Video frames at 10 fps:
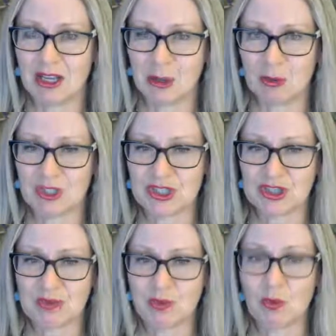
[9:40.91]

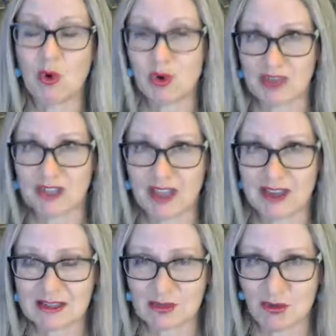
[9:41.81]
which was a
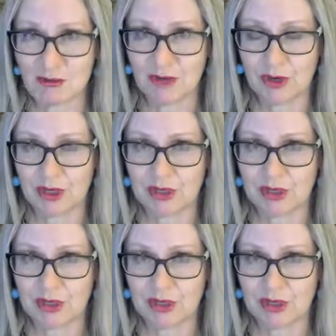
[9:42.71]
case of